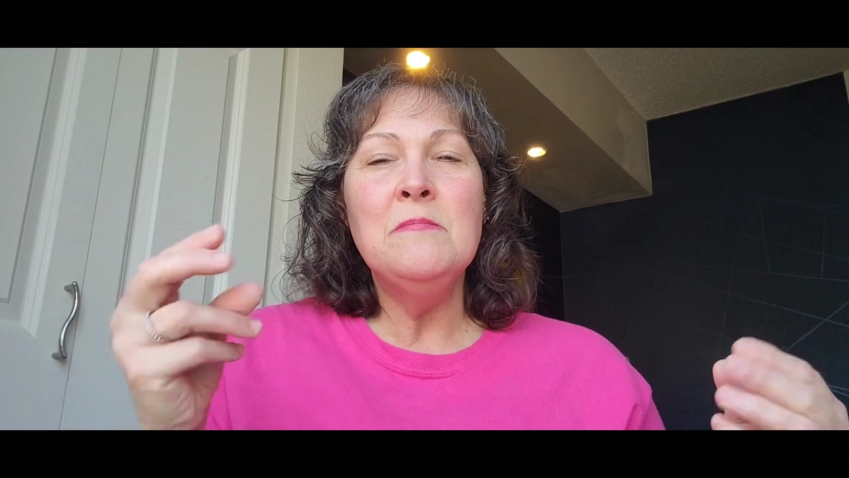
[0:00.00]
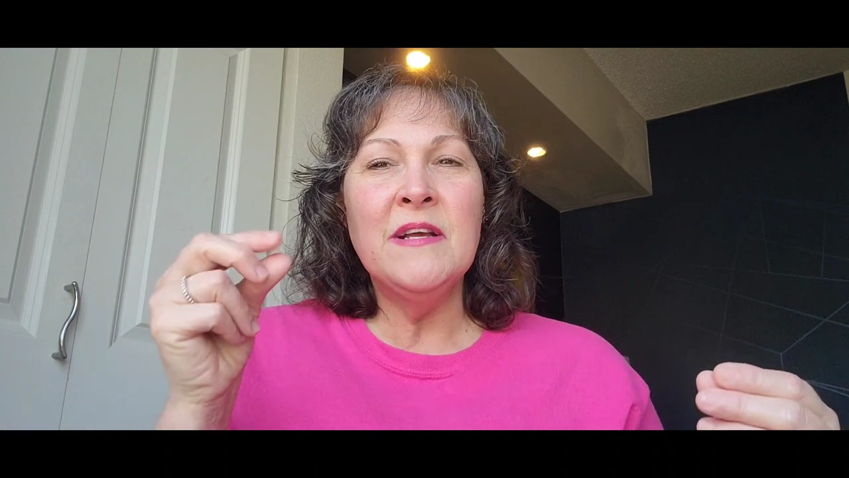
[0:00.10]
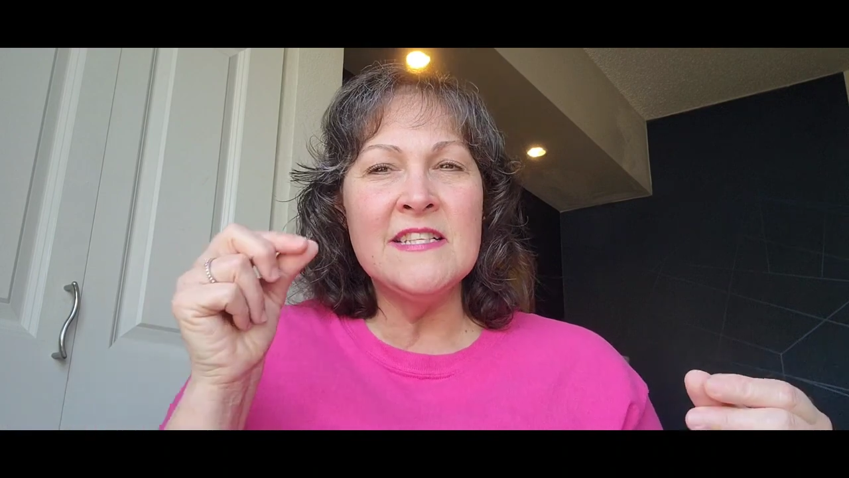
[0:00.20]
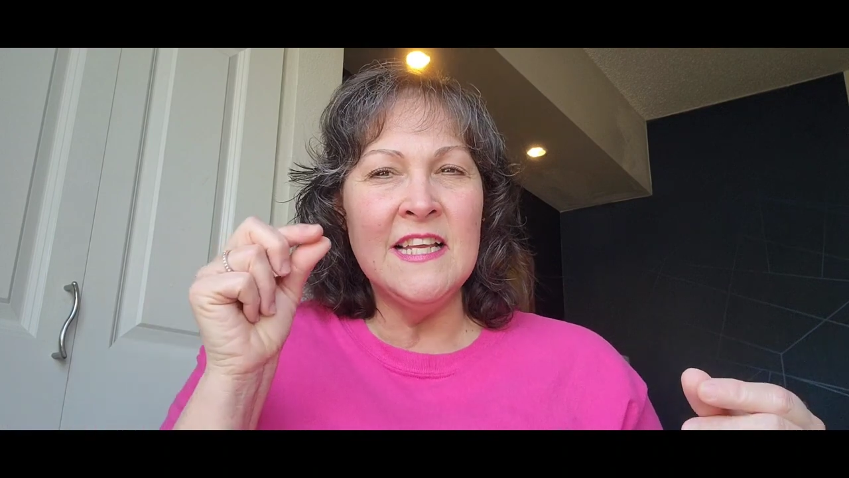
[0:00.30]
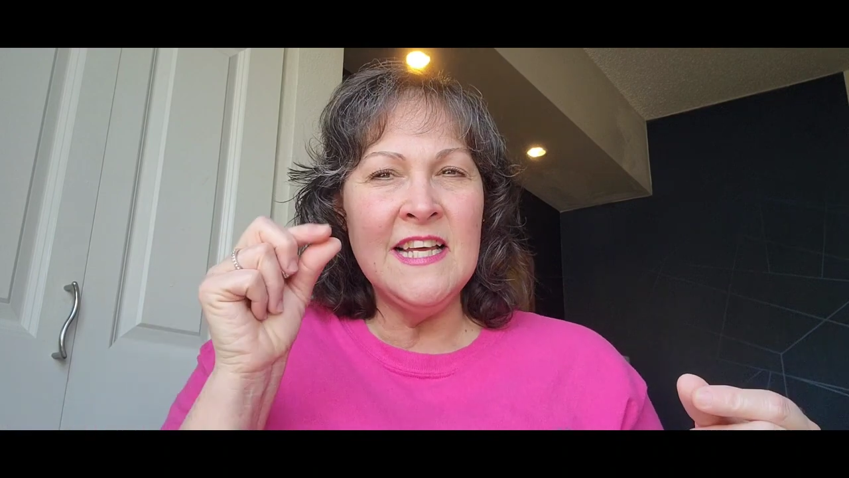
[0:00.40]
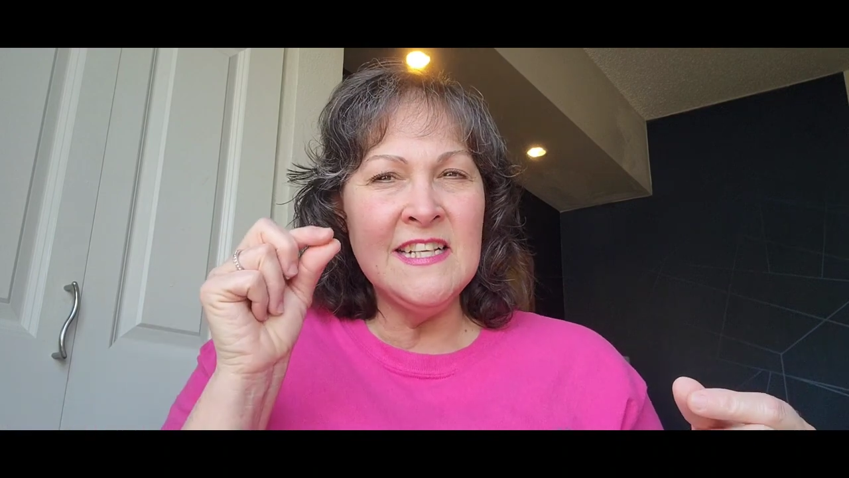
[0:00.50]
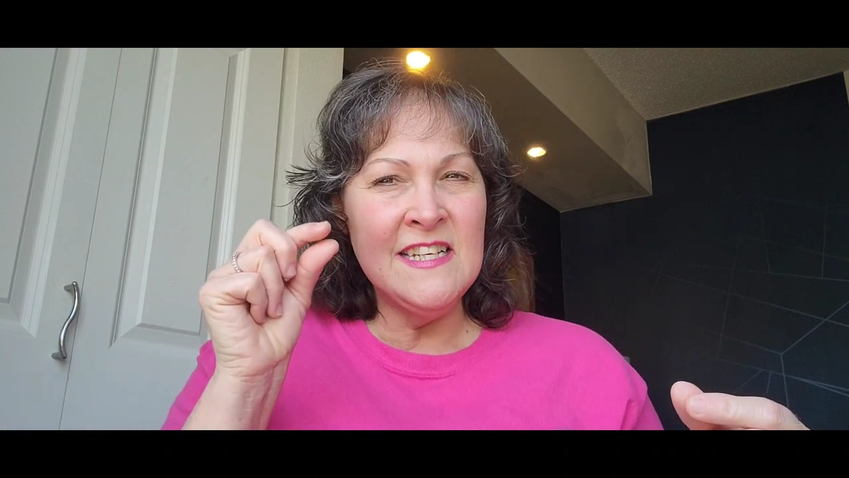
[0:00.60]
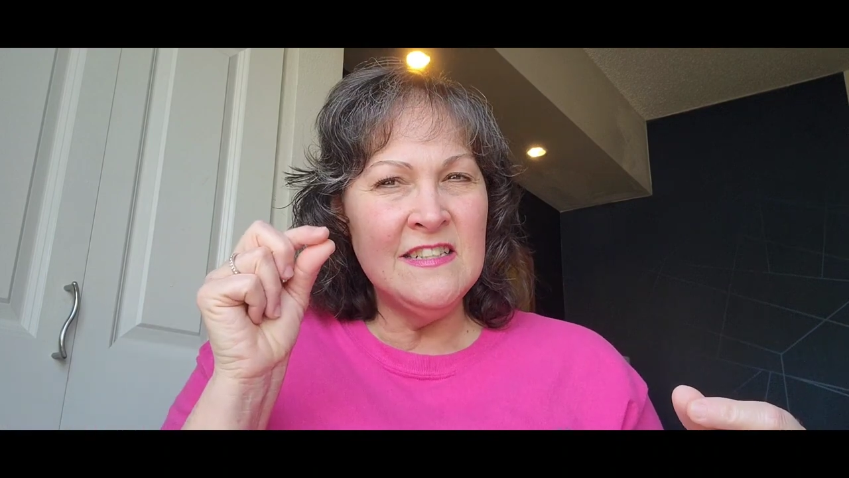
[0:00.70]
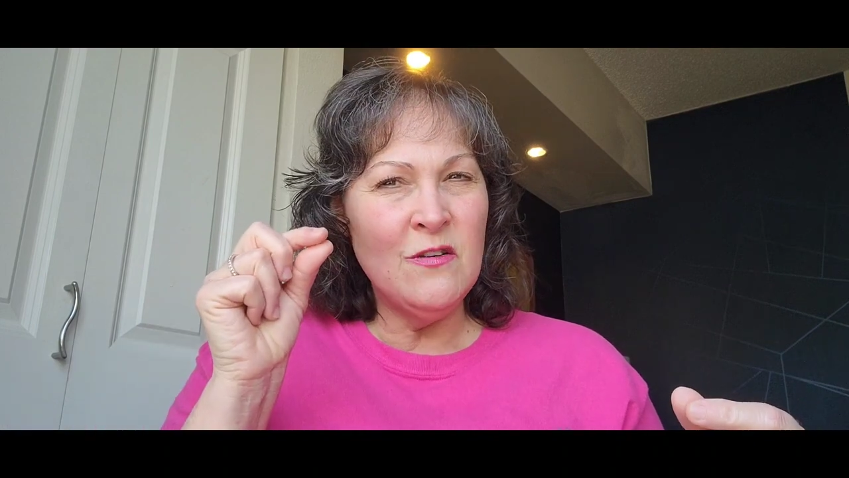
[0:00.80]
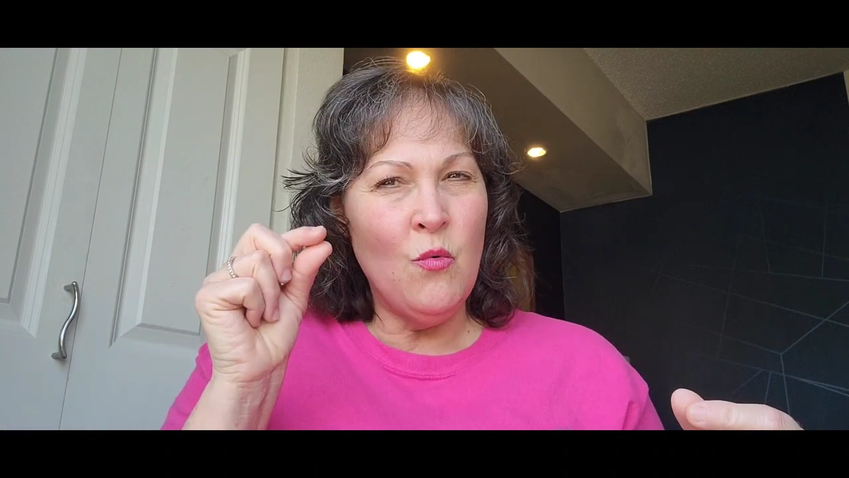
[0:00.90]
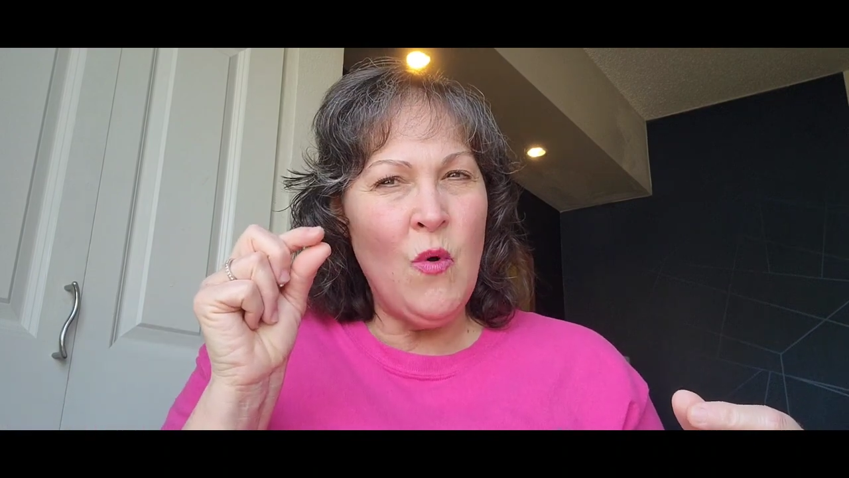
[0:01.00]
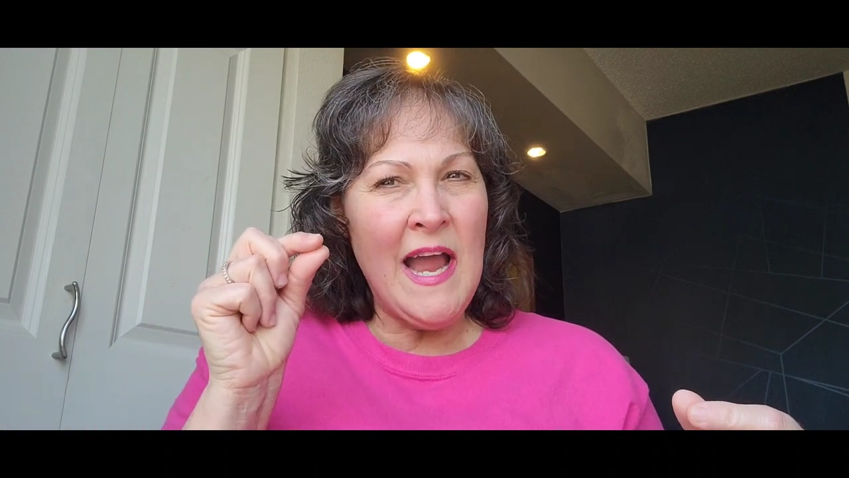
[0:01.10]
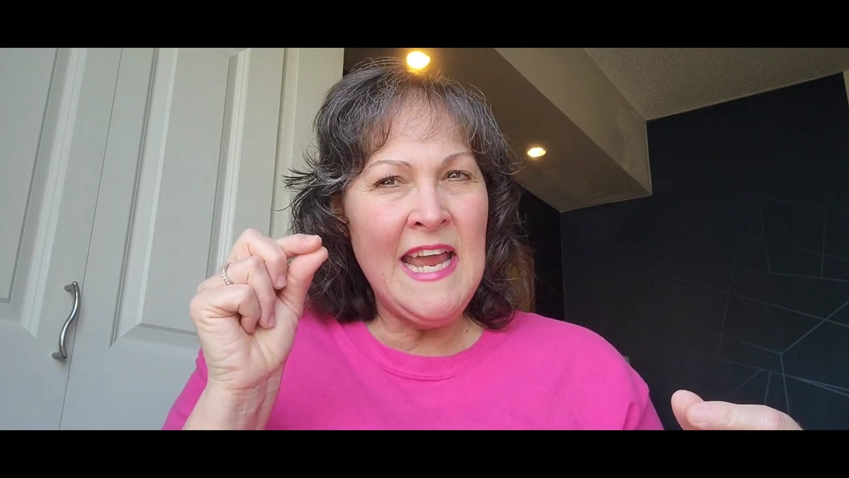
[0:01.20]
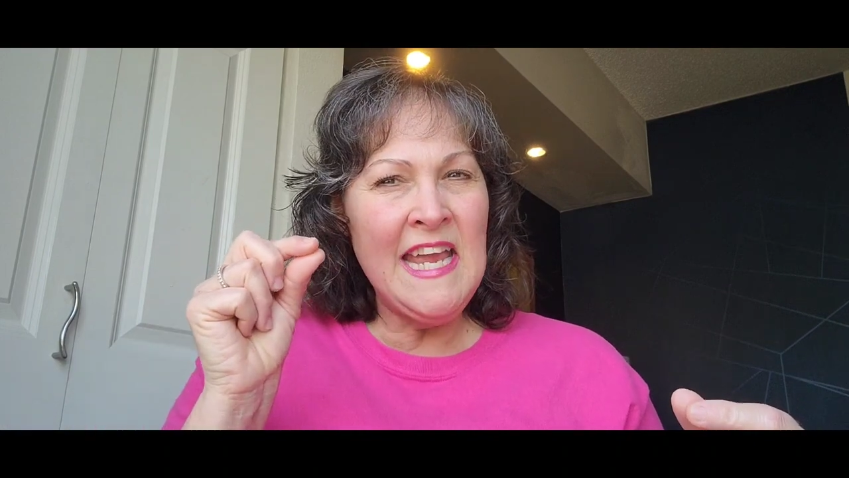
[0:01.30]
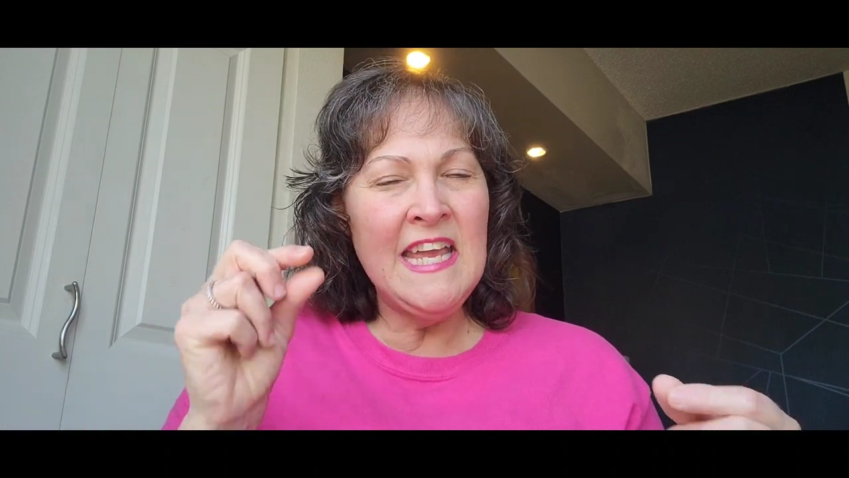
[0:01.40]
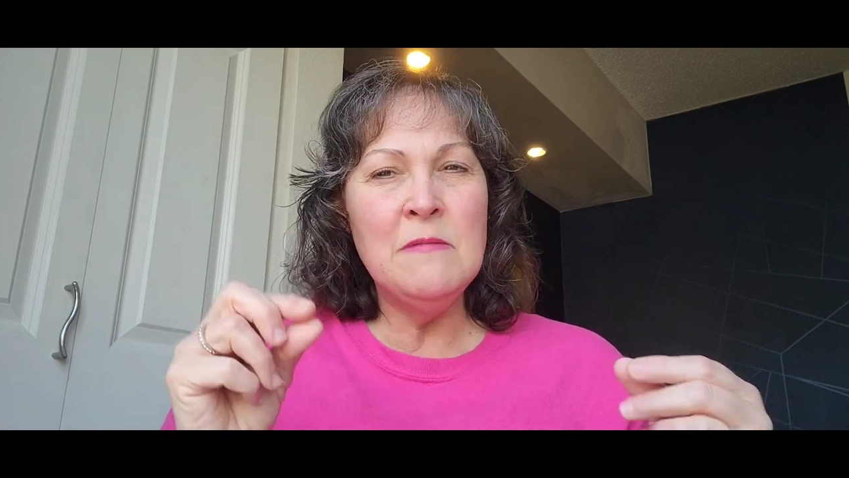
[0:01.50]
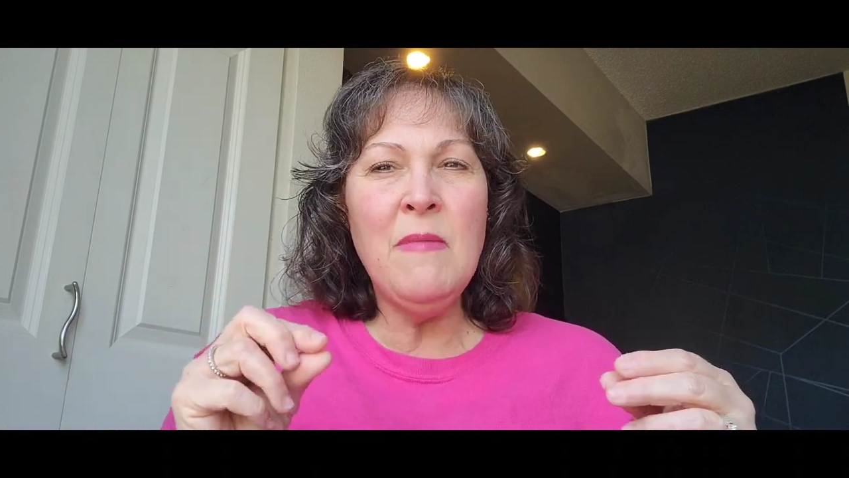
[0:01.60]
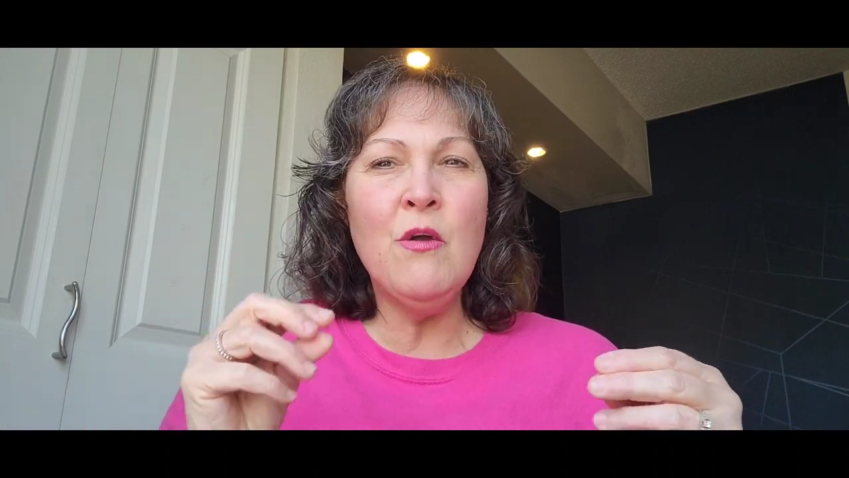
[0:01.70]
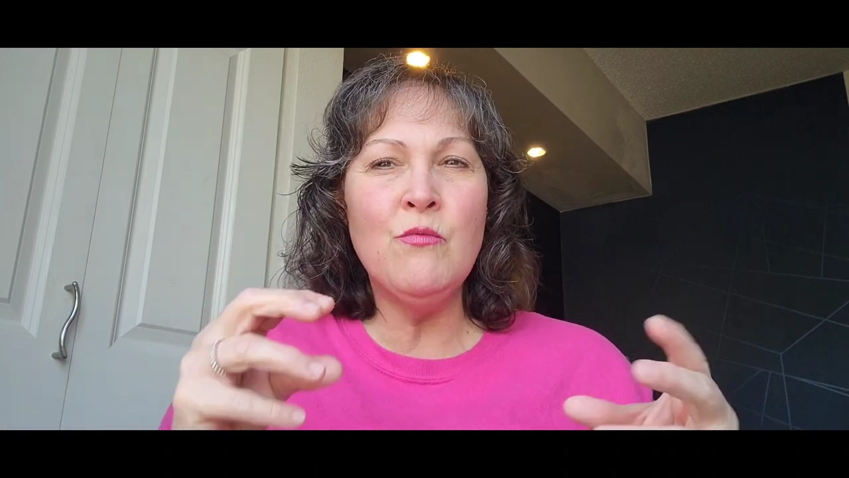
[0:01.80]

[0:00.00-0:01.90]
because I like that little wang in my